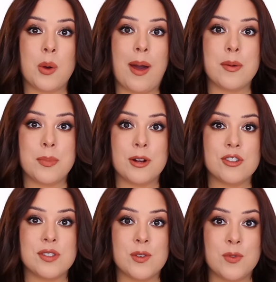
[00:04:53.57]
go out and
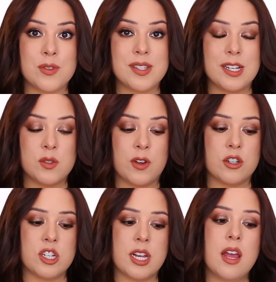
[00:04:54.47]
purchase the full size
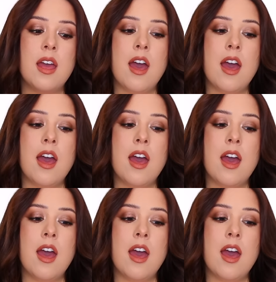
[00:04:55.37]
version.